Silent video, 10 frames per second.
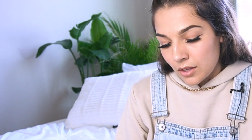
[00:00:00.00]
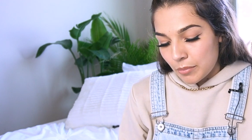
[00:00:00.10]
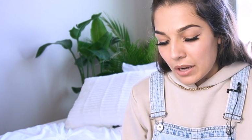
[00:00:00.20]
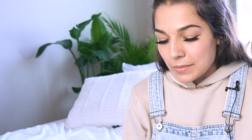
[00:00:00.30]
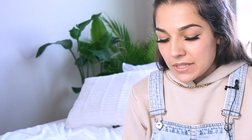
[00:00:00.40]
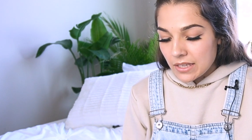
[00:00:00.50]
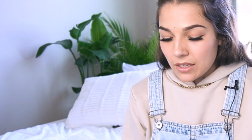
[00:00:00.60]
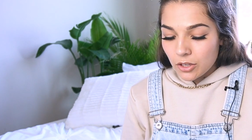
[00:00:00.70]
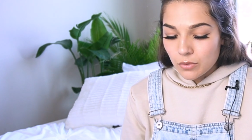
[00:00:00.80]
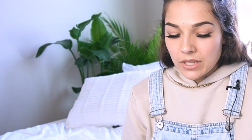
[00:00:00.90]
But I'm
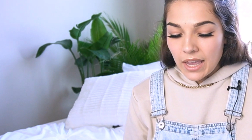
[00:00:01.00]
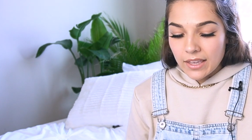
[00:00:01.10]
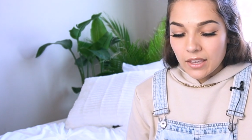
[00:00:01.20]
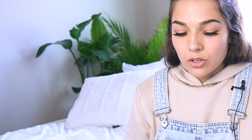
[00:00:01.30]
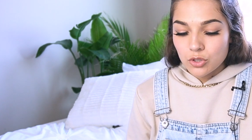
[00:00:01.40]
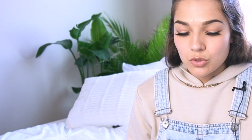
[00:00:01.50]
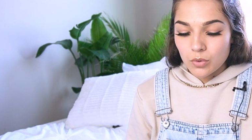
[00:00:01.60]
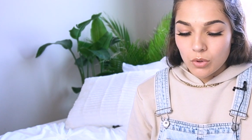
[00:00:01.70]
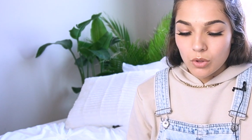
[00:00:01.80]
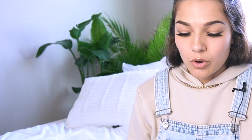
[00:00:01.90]
seeing you taking
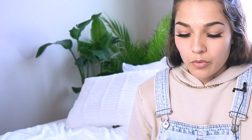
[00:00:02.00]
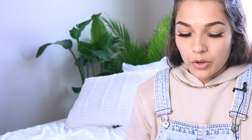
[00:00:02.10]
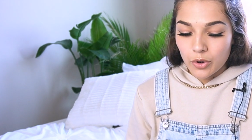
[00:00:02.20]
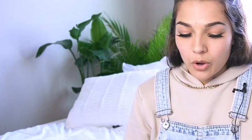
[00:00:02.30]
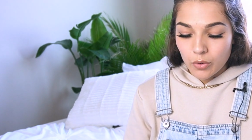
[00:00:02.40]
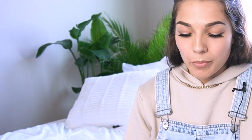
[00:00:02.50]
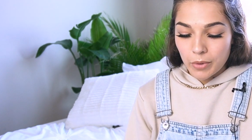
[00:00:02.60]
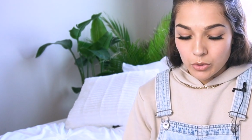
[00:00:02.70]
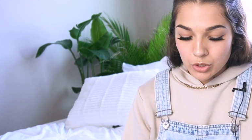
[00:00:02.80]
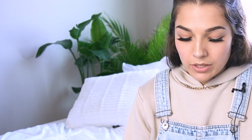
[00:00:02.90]
control over your own
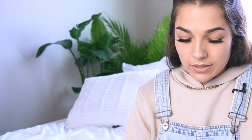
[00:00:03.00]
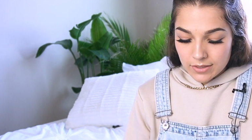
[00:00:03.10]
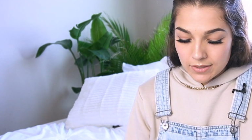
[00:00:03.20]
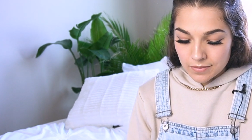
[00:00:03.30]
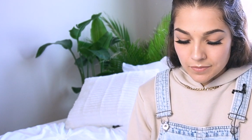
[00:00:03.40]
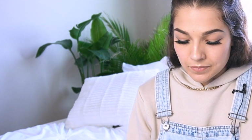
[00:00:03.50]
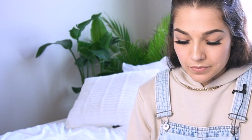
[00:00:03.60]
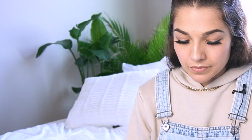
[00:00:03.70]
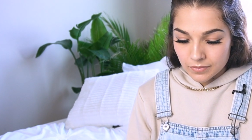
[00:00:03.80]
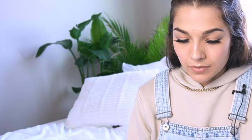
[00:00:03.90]
emotions
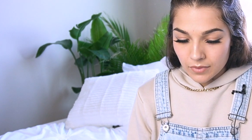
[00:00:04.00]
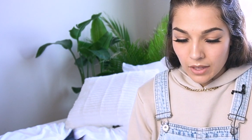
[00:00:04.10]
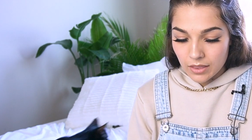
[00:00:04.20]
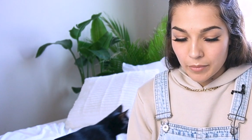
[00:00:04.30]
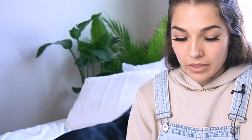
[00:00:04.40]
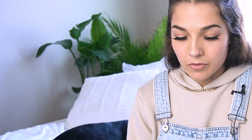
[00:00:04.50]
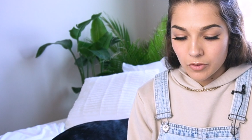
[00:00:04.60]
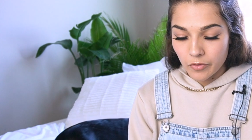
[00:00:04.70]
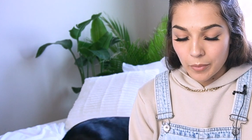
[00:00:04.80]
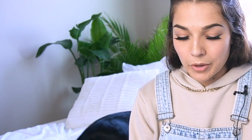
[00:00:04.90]
in the month of
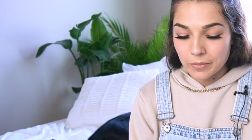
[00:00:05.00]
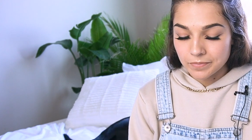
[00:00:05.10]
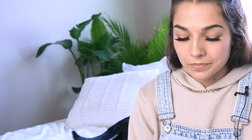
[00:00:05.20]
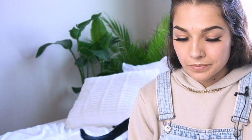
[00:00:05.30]
November.